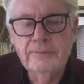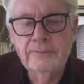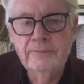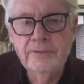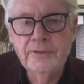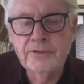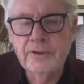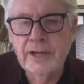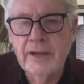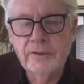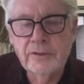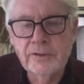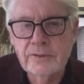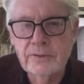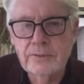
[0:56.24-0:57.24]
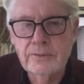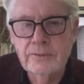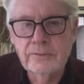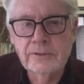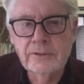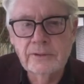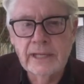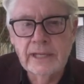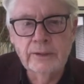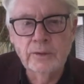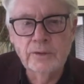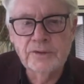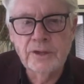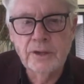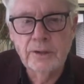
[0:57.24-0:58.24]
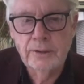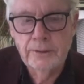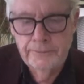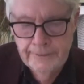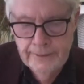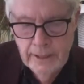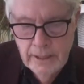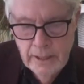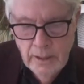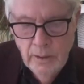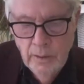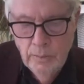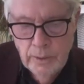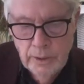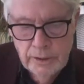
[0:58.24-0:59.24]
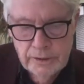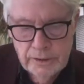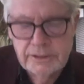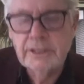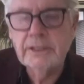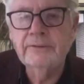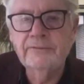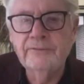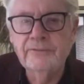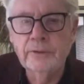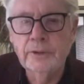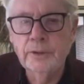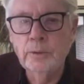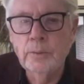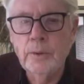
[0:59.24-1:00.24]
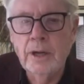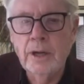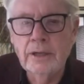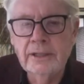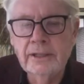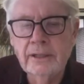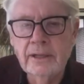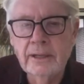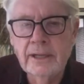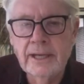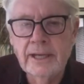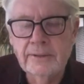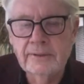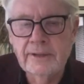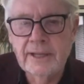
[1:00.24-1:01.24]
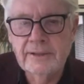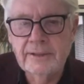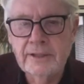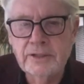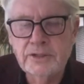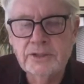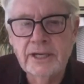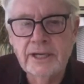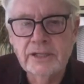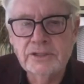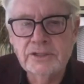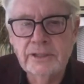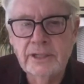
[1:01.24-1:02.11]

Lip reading: 3 other schools and also worked for a little while in Catholic Education